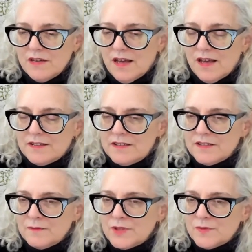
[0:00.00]
And
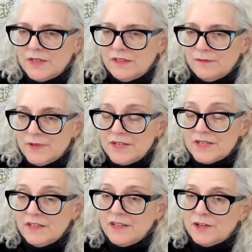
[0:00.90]
it was
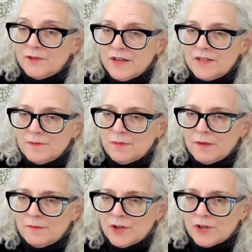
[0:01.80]
recently curated by
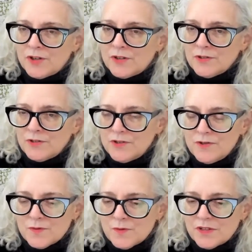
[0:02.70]
Mark Hurld,
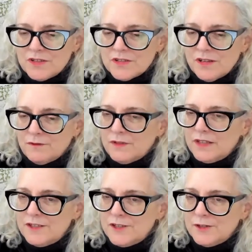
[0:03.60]
whose work is
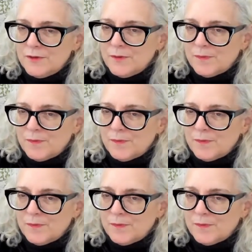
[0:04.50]
lovely too.